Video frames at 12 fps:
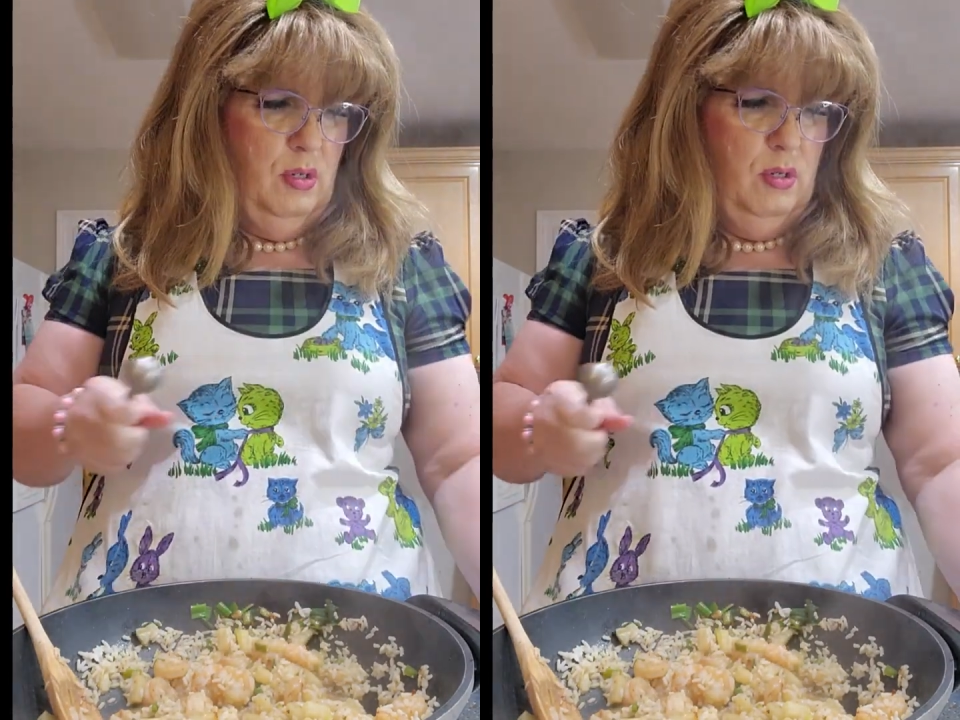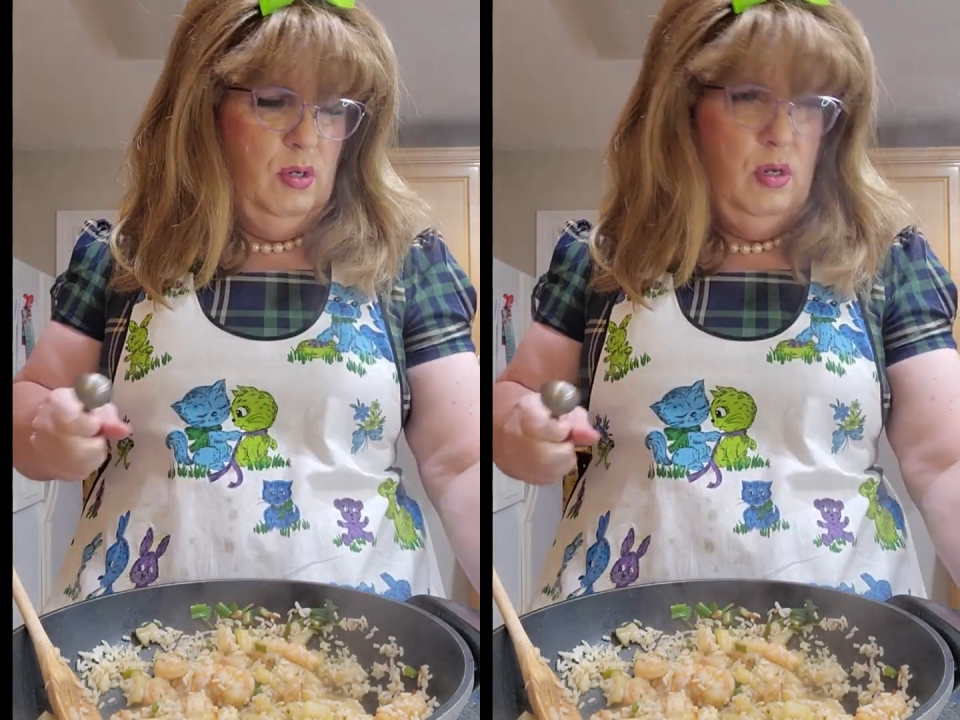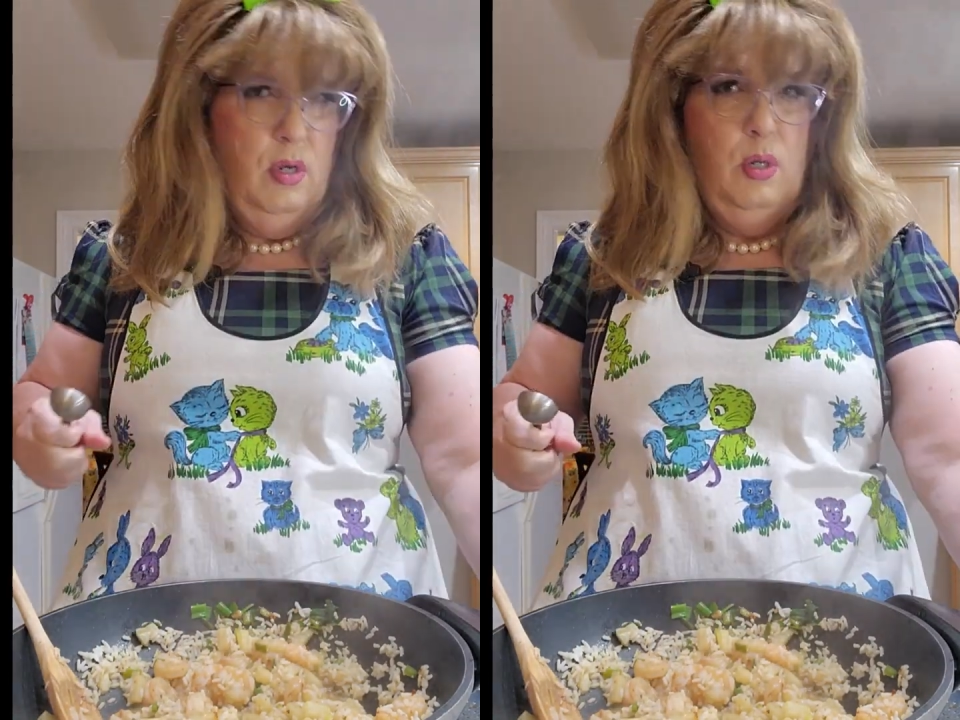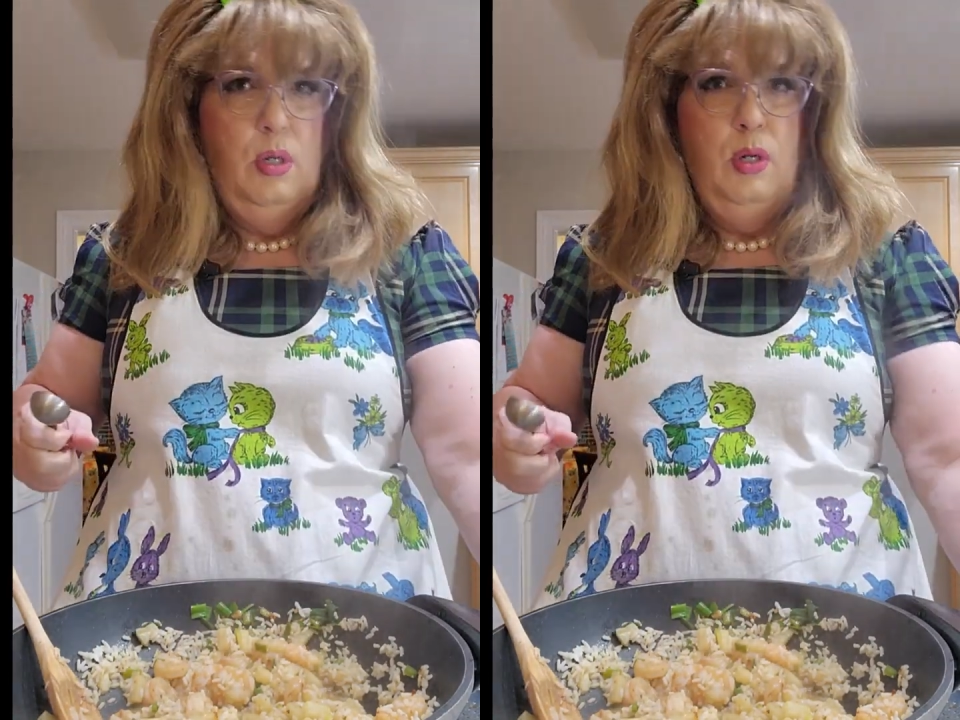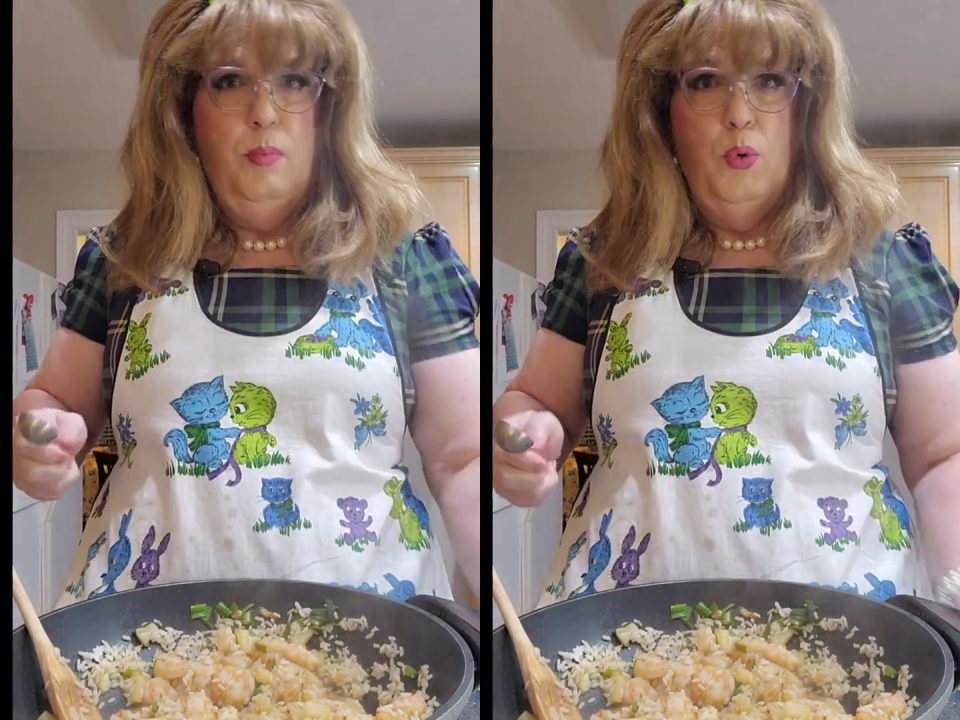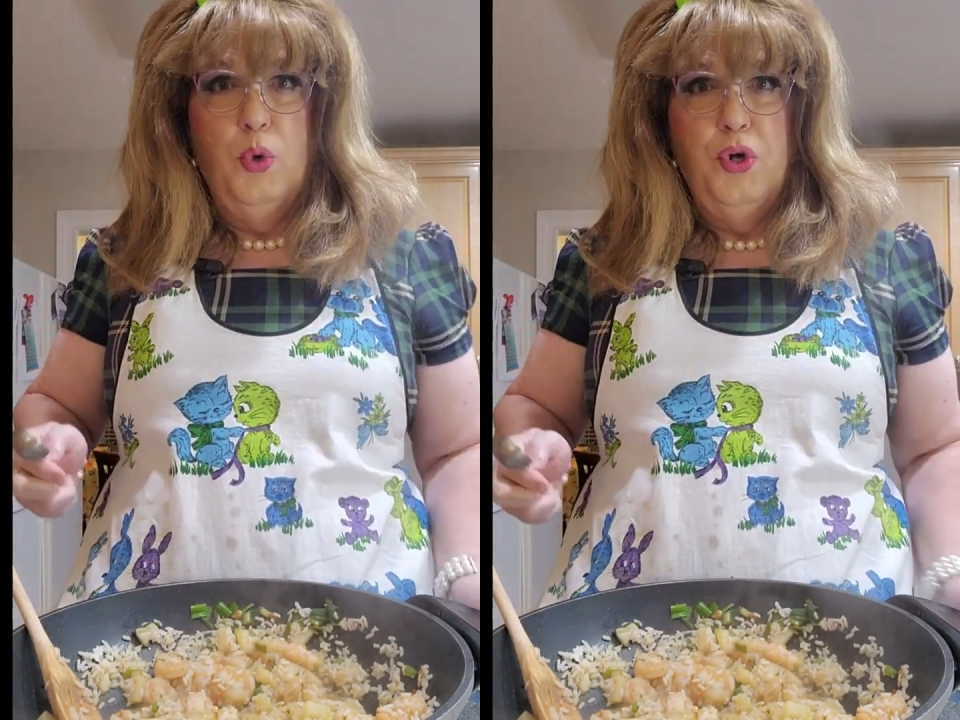but
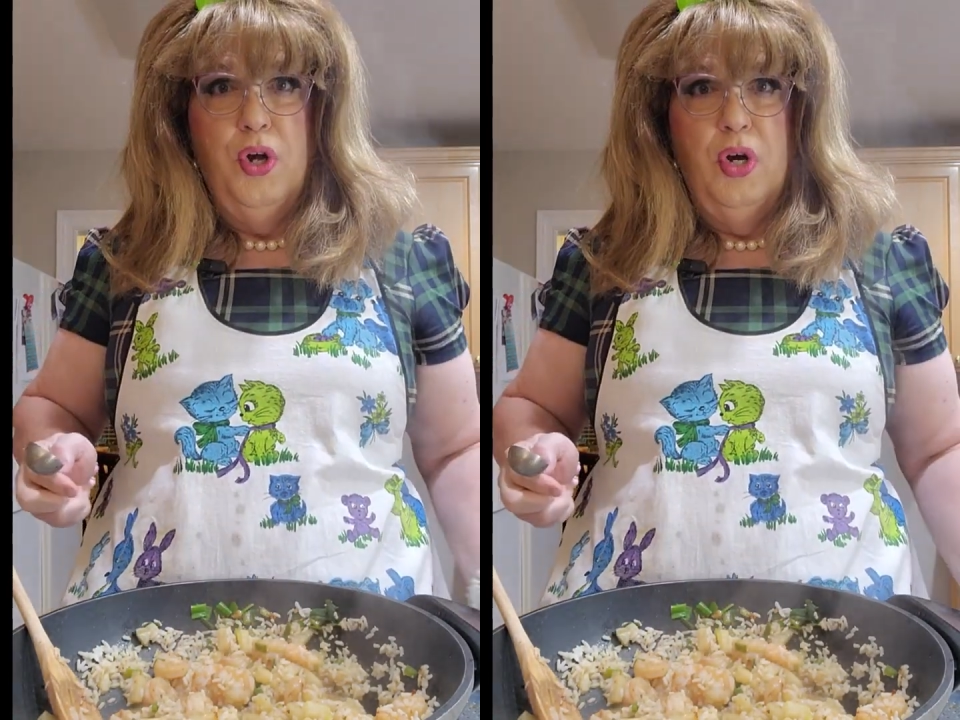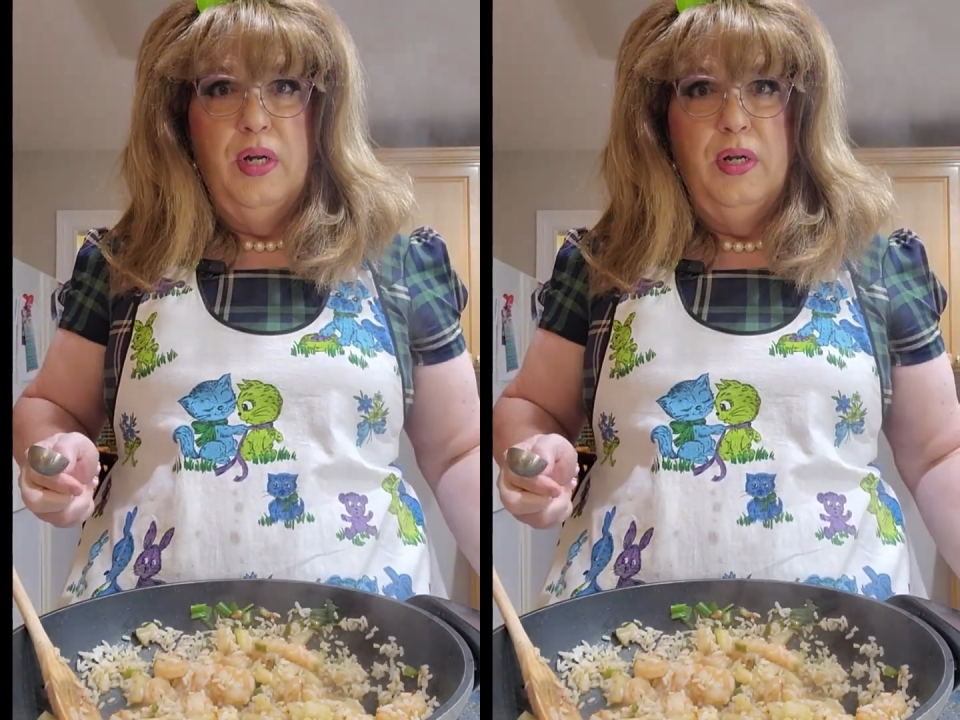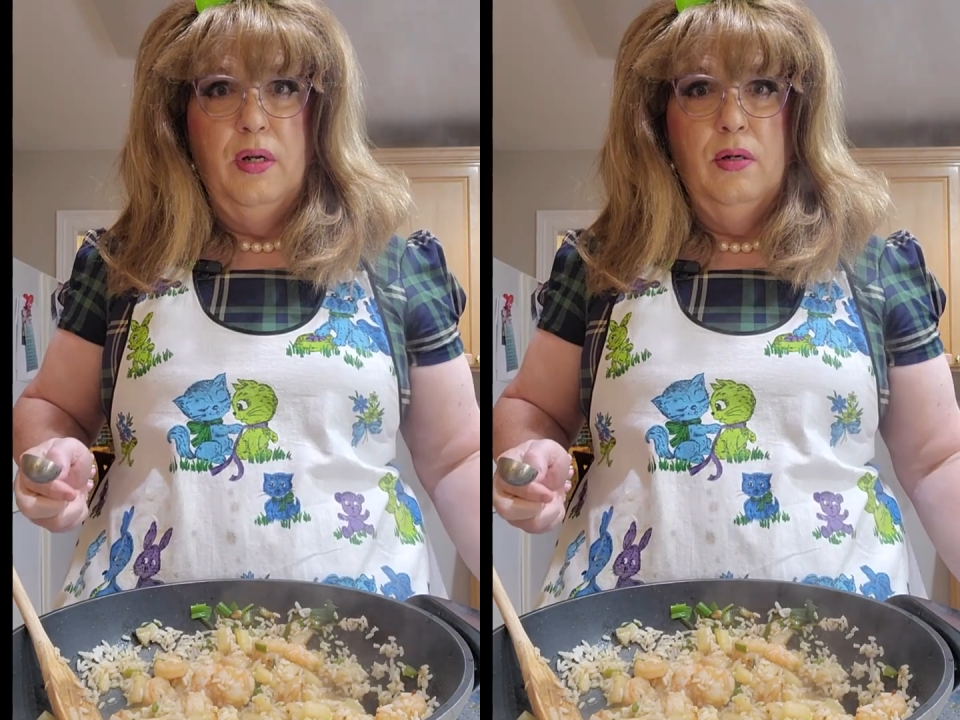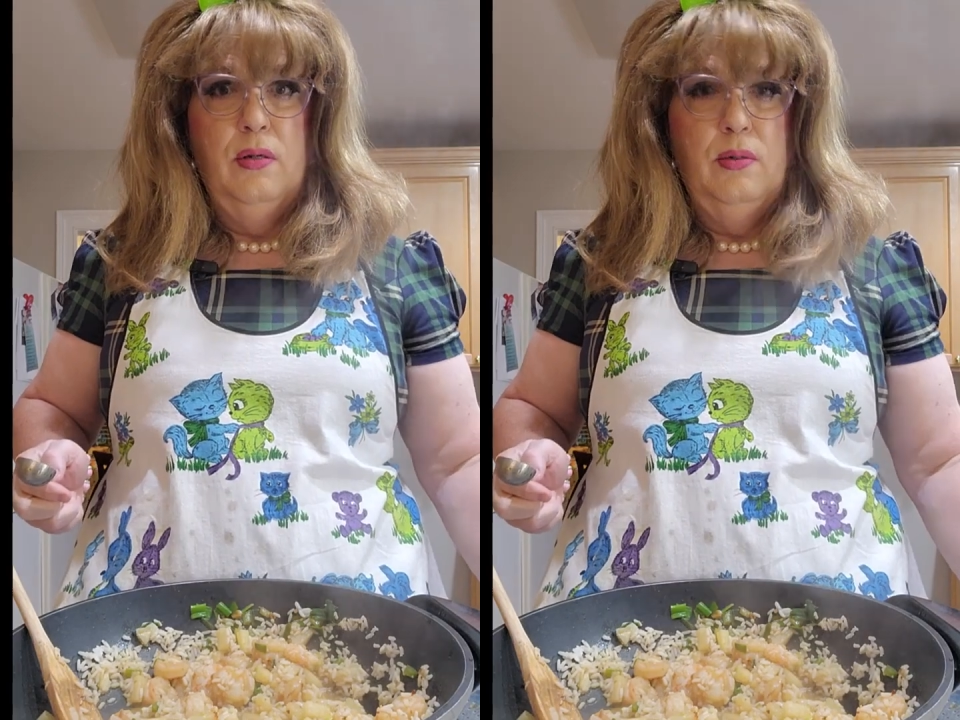we're done.